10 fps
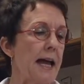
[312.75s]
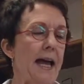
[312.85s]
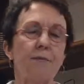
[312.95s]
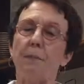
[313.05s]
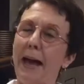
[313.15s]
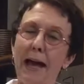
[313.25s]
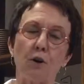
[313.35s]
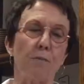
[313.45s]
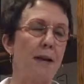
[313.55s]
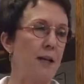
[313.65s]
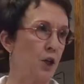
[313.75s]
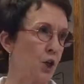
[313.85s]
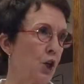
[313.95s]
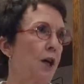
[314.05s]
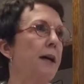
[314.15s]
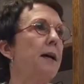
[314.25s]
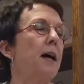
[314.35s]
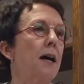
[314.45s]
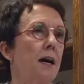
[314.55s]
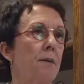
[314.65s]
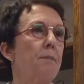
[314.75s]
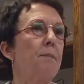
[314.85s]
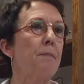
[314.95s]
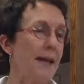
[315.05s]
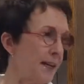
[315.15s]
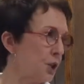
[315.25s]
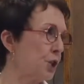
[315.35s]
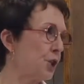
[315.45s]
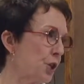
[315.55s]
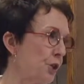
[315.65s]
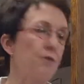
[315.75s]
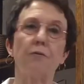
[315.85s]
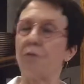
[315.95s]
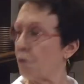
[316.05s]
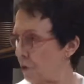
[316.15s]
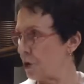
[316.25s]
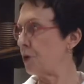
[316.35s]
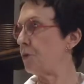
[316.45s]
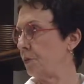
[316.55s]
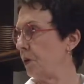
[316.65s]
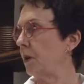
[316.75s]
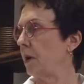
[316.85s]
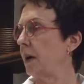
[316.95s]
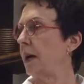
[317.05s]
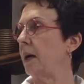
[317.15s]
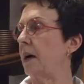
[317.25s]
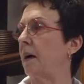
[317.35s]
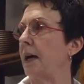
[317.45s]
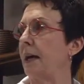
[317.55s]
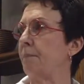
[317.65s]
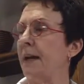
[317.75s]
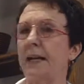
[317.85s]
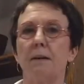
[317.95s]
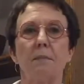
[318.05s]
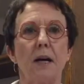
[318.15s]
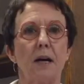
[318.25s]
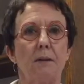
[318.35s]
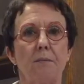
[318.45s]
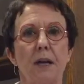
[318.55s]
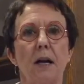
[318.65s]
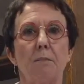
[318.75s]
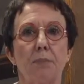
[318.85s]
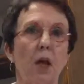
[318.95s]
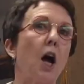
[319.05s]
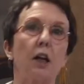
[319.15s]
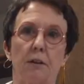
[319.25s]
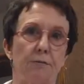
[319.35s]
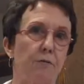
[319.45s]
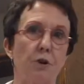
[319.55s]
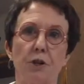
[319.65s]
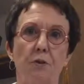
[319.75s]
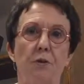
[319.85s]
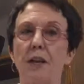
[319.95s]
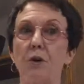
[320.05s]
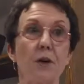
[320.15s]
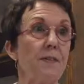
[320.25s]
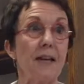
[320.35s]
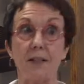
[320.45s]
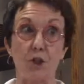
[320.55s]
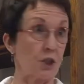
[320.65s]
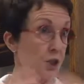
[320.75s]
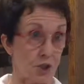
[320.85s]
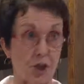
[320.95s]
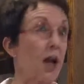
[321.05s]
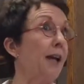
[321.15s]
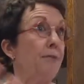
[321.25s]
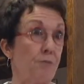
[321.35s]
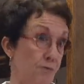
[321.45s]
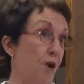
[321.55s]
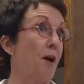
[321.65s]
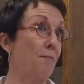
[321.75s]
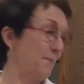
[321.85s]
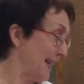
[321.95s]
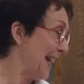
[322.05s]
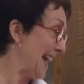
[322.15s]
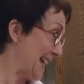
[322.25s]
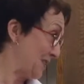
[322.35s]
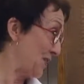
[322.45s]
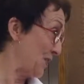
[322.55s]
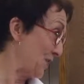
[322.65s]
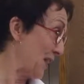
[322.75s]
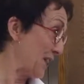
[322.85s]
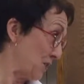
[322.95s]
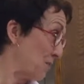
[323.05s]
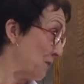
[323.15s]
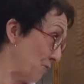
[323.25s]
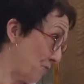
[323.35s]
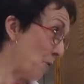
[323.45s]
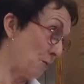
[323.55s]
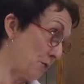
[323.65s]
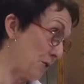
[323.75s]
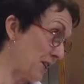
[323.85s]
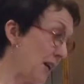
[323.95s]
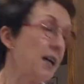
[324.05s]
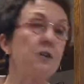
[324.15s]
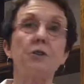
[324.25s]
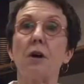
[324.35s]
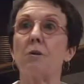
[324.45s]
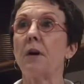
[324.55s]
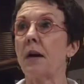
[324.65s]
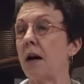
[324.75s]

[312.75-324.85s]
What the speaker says: have a pattern maker make a shirt for you and make a block for you that you can then just design from as you move forward. So